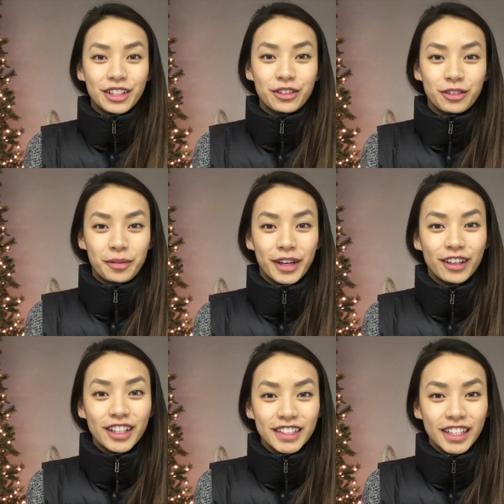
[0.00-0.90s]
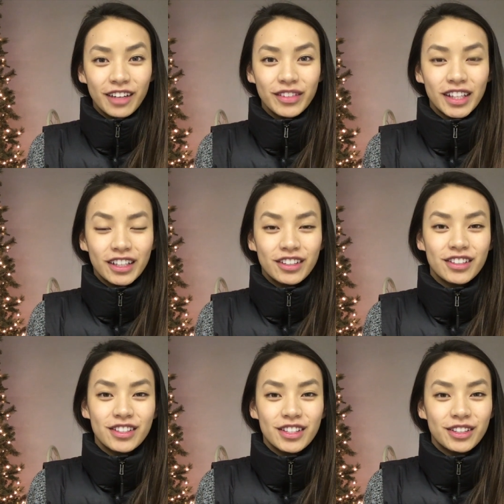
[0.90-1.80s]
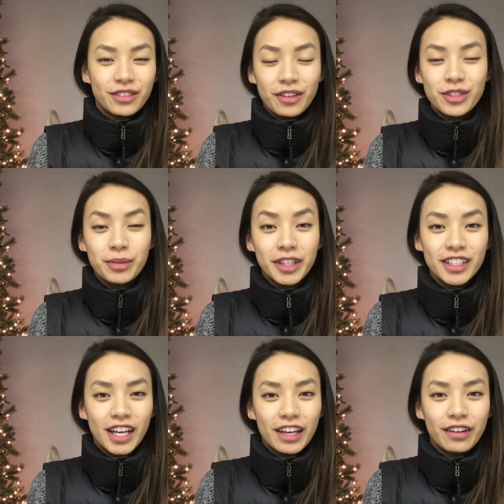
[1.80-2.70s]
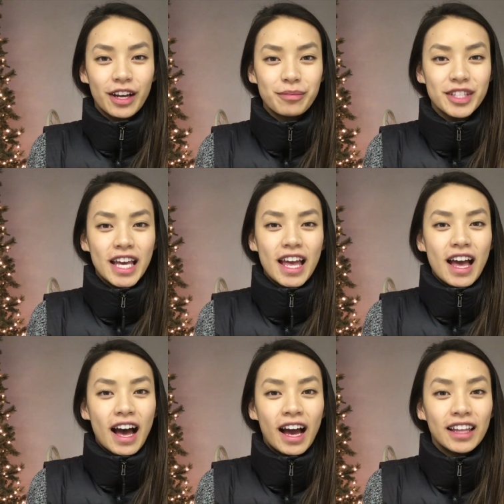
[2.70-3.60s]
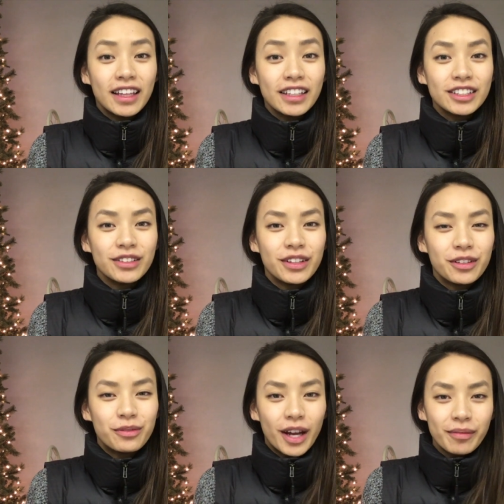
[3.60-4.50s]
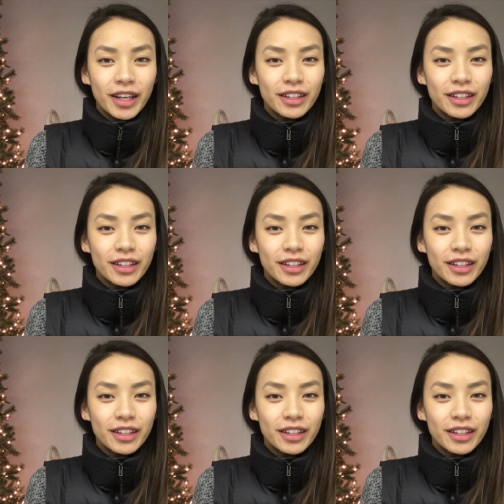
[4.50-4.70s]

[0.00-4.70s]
So for my content-heavy lectures that don't have too many diagrams, I like to either write my